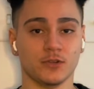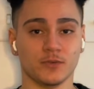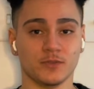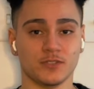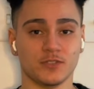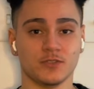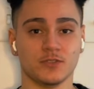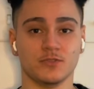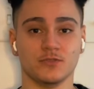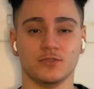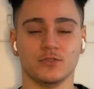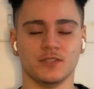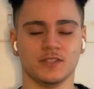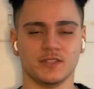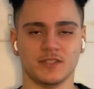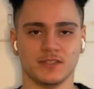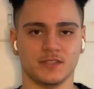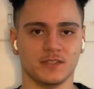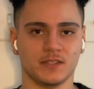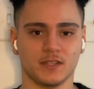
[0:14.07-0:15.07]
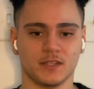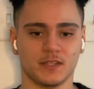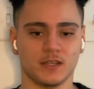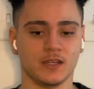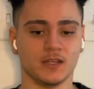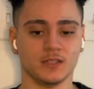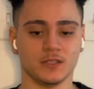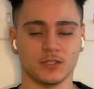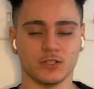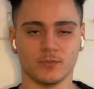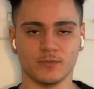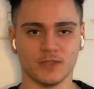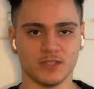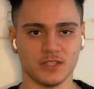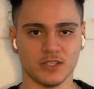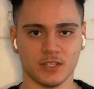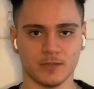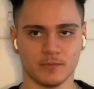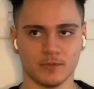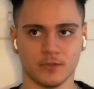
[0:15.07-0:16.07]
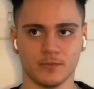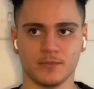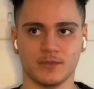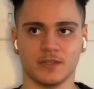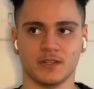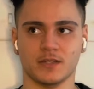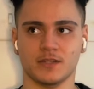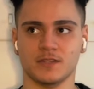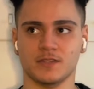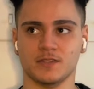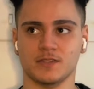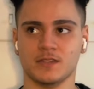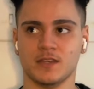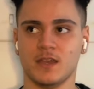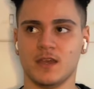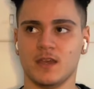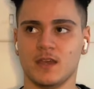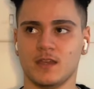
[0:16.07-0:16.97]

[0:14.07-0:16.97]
know what to do, you need to dig a little bit deeper, because